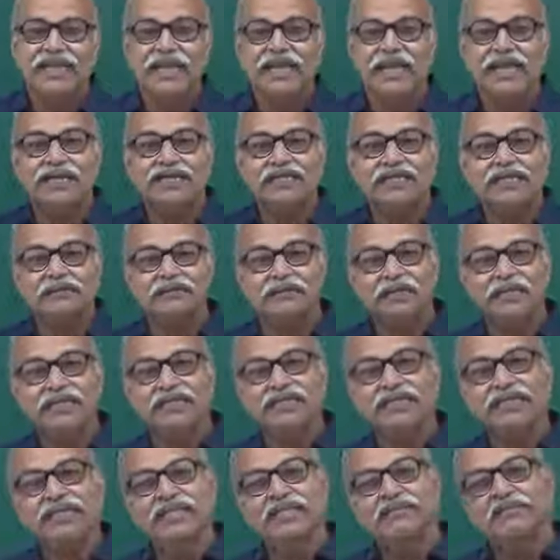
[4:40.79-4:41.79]
and the
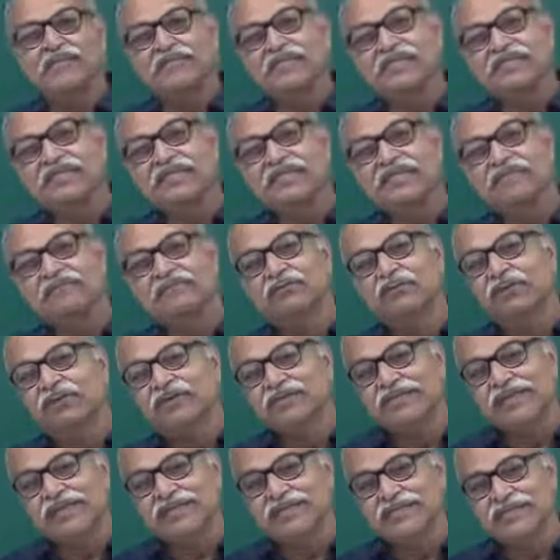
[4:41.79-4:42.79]
one in which the
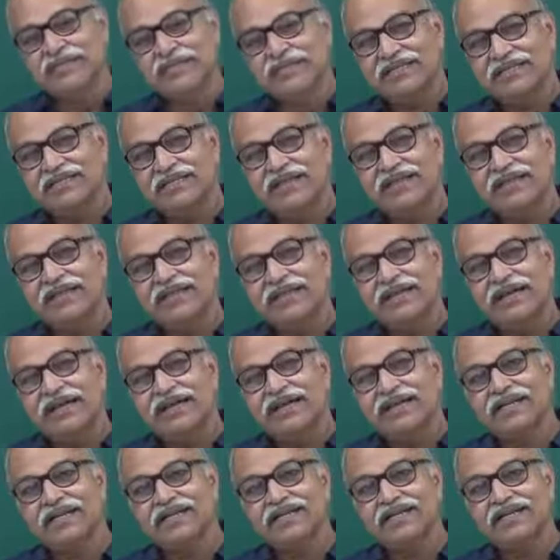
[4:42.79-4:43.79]
voltages and the
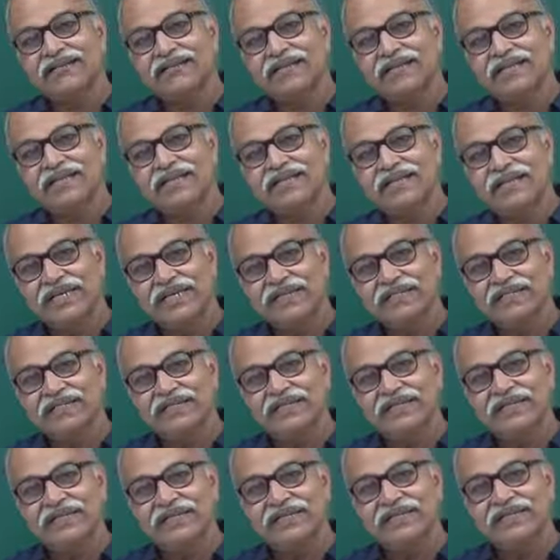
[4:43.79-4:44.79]
currents were
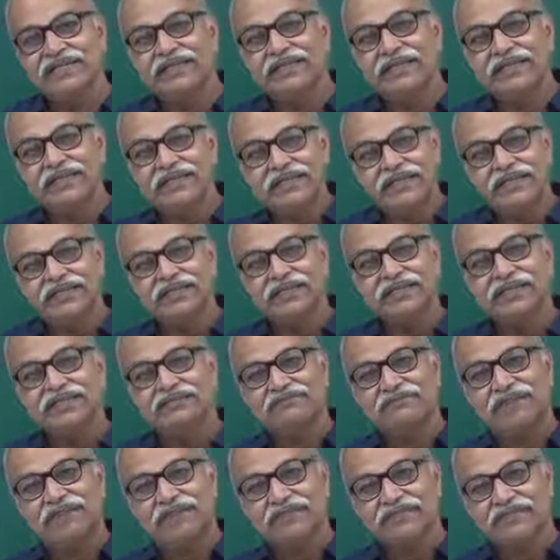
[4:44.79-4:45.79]
changing in a continuous
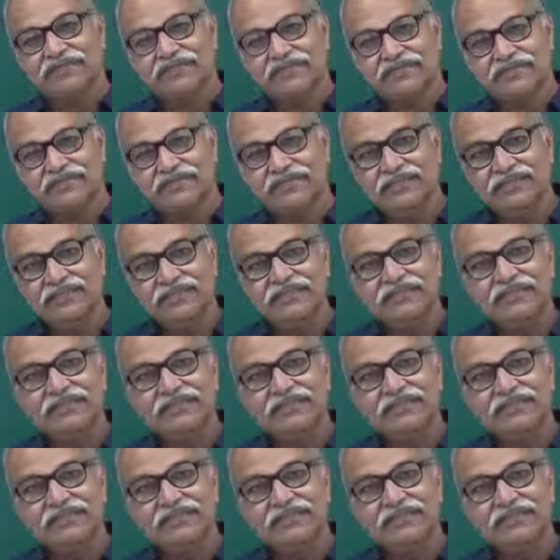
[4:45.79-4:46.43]
fashion,